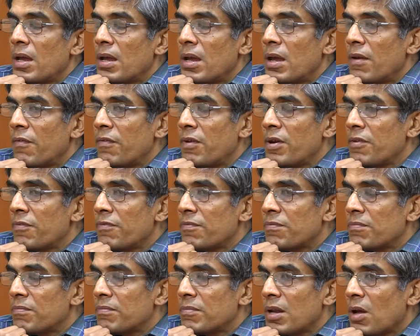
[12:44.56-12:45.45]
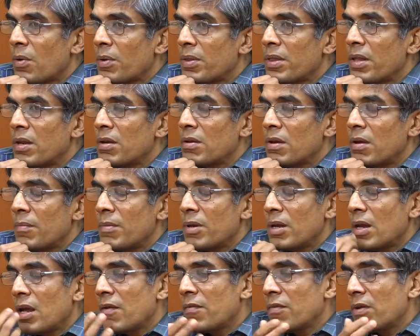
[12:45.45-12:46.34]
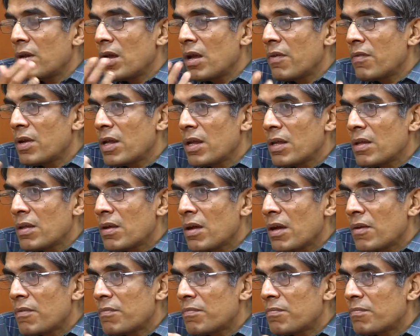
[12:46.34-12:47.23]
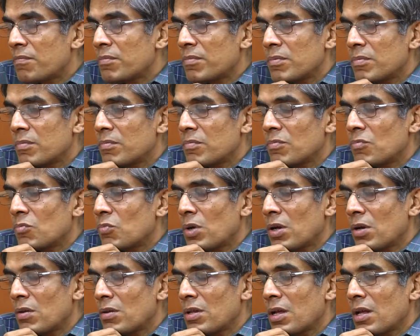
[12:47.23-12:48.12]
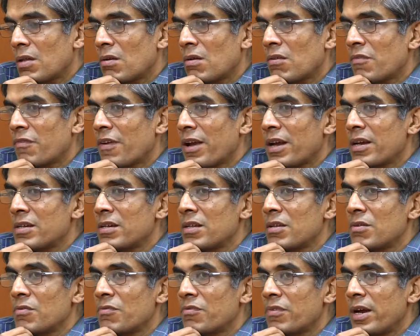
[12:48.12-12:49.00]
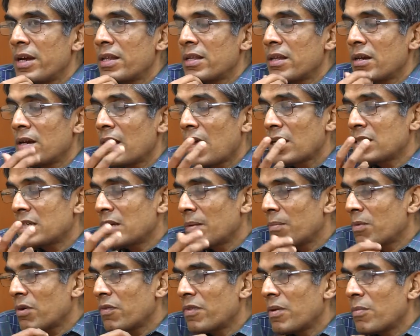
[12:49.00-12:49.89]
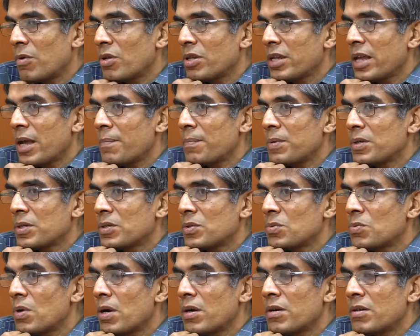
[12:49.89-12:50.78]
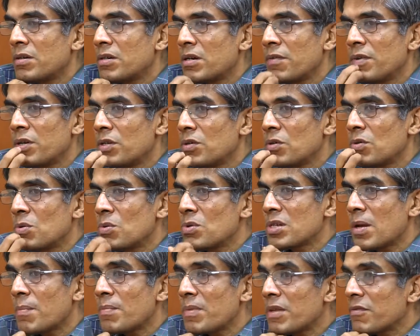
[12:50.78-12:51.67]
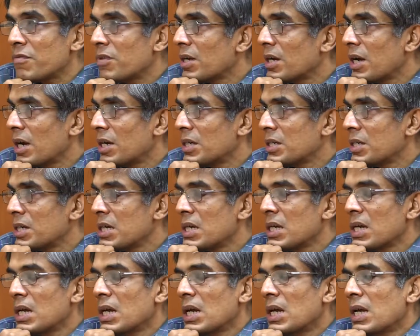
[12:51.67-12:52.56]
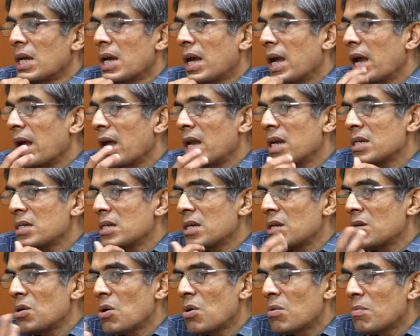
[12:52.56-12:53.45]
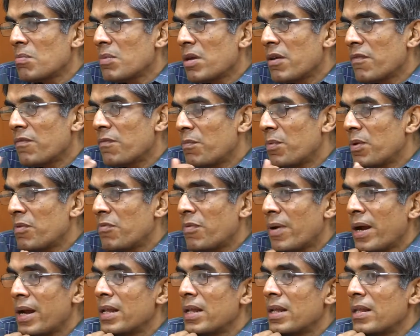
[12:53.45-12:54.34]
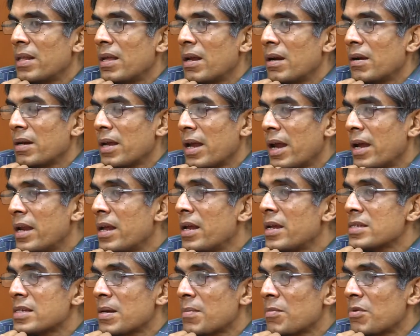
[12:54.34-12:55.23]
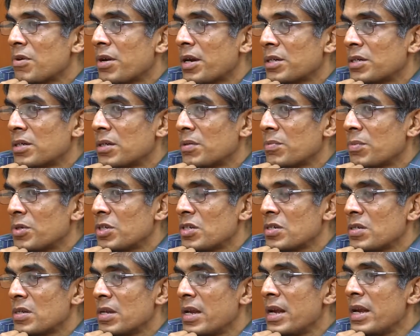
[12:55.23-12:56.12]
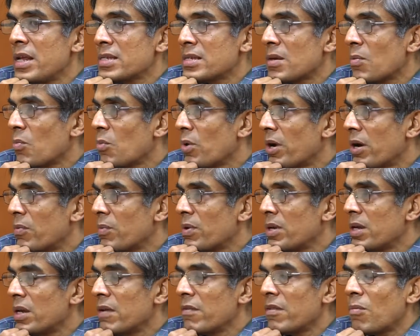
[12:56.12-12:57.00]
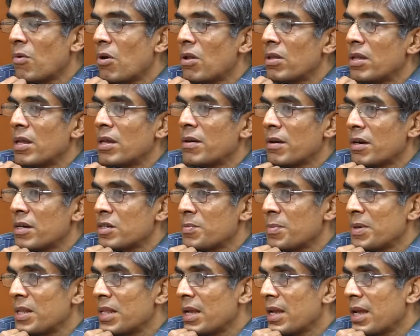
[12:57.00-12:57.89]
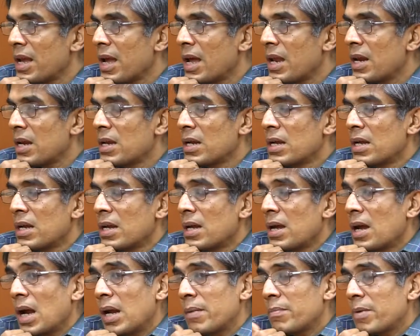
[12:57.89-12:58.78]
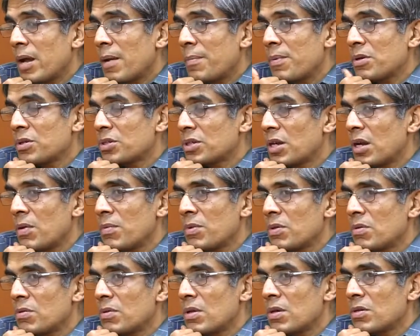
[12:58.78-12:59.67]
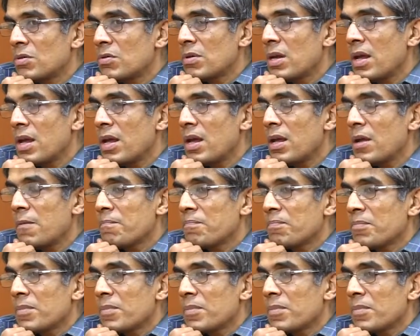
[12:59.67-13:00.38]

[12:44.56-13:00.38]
every now and then, every one or the other of the faculty that you find, there are a large number of them on campus who are driven to do something for the country. And if we find that they are heading in some direction which is leading somewhere, we give them all the encouragement they can. And I'm happy to share with you that today,